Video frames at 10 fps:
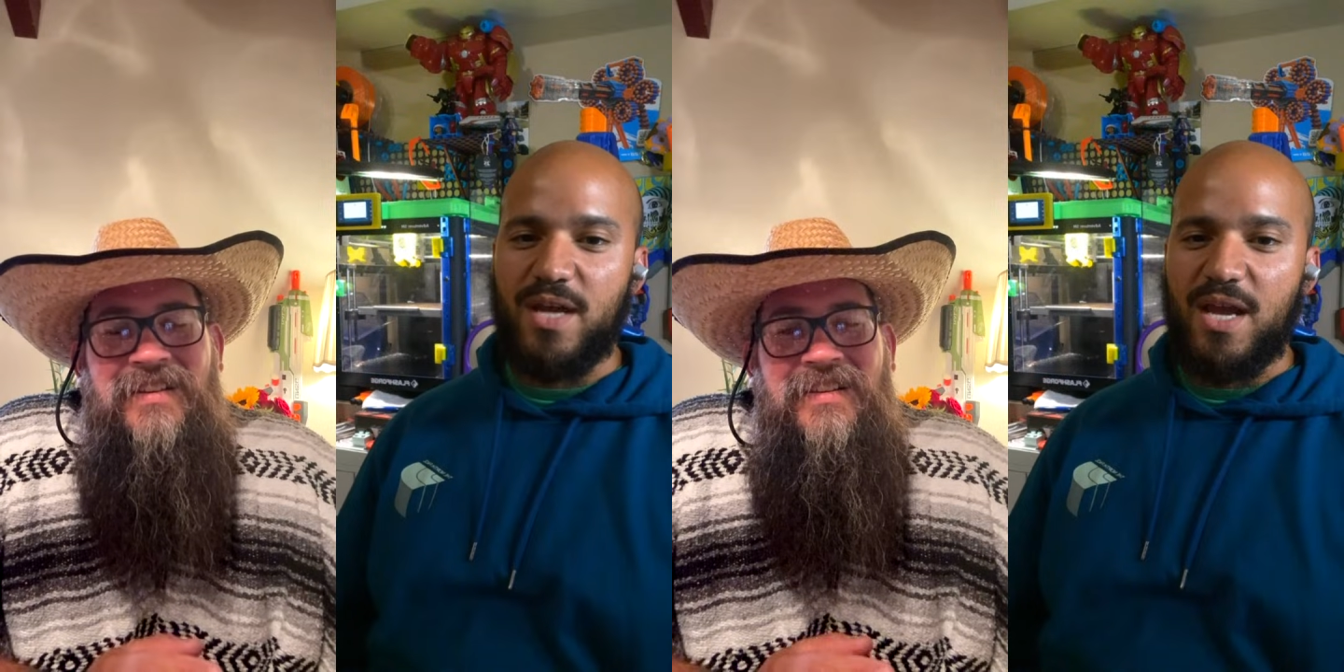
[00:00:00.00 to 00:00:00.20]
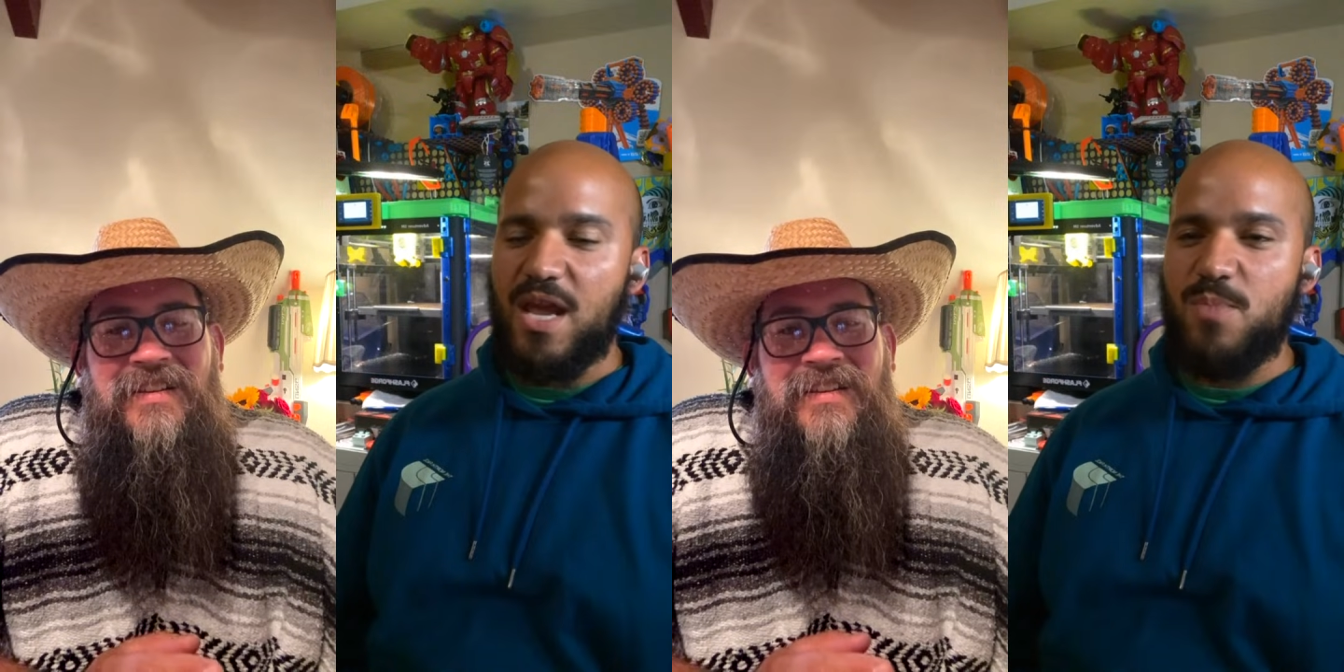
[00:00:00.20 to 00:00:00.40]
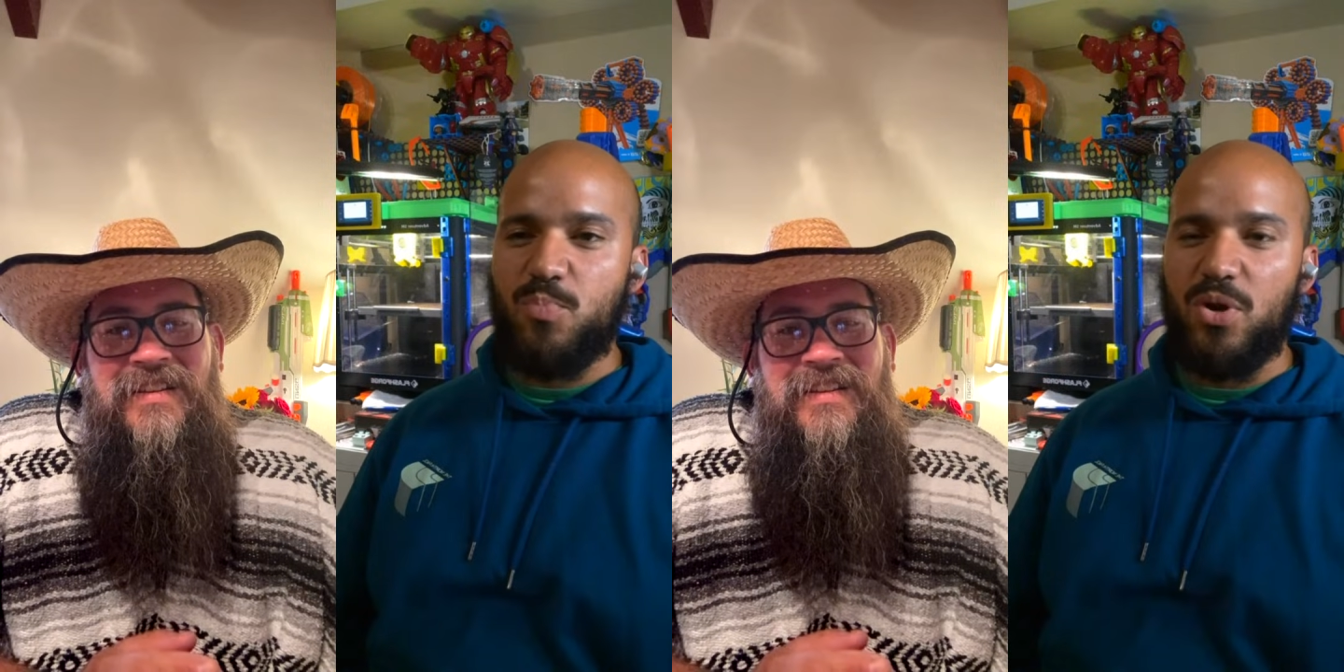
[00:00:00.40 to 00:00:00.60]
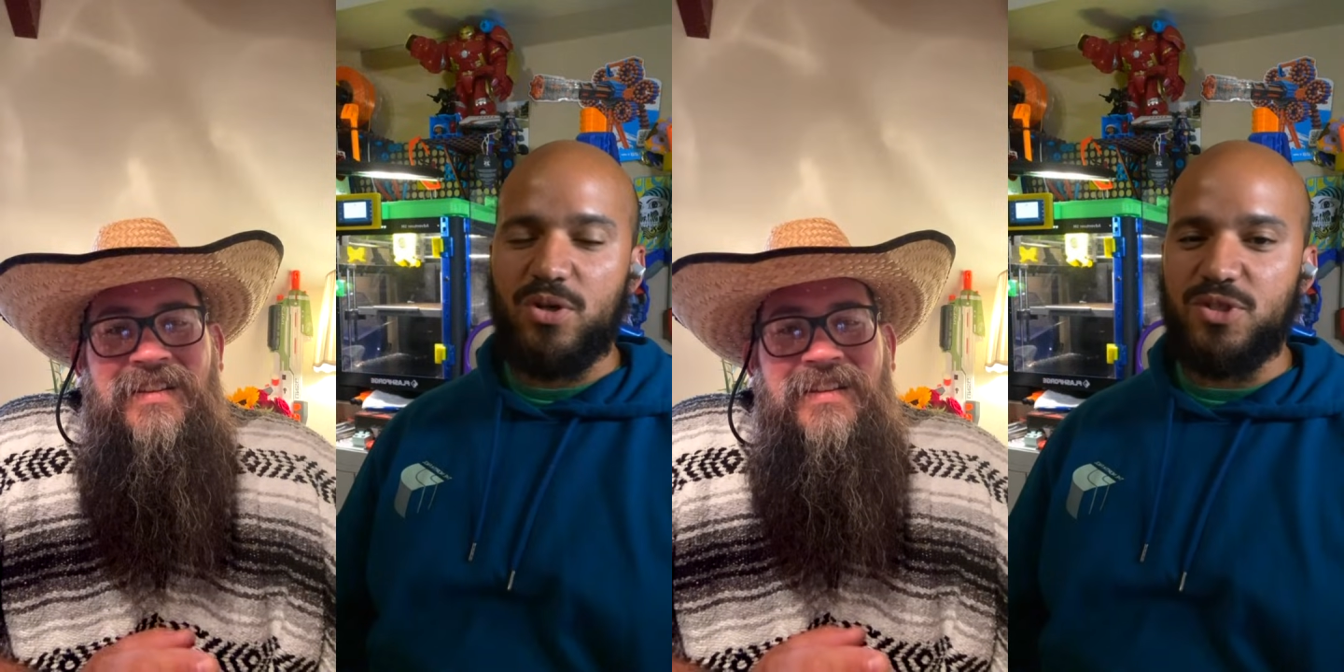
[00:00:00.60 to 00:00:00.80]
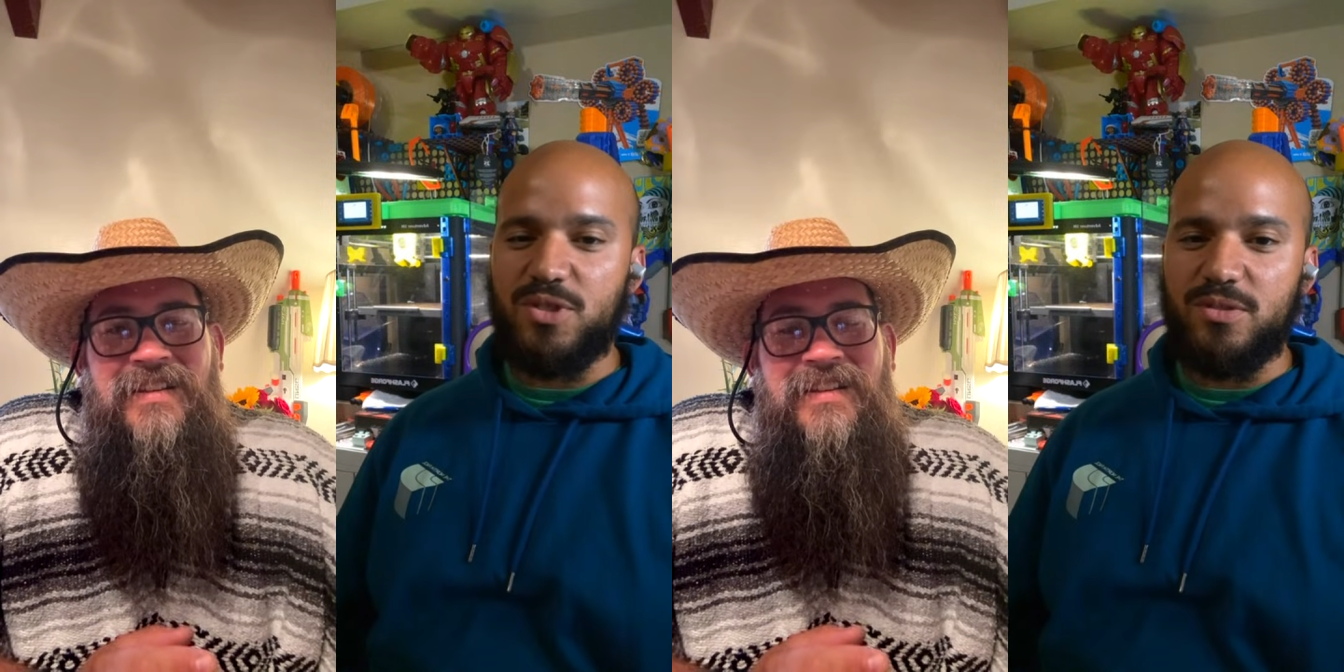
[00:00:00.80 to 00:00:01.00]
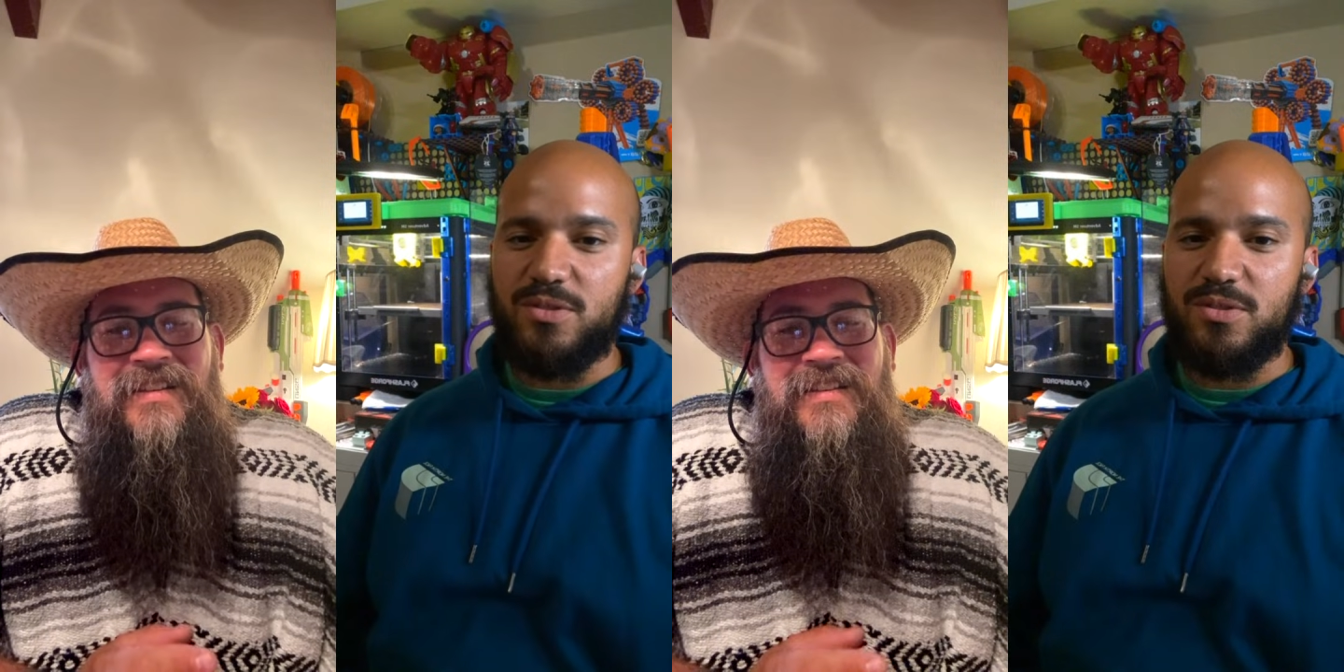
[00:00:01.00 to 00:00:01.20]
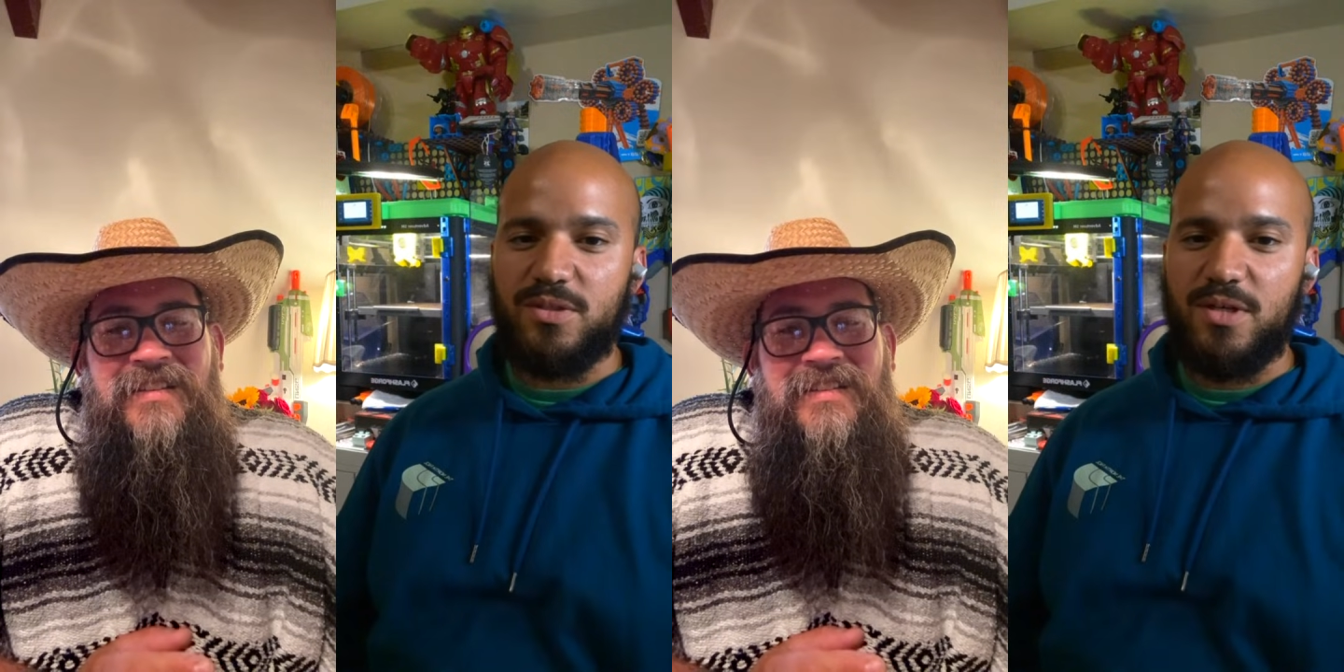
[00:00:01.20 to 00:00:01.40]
He pushes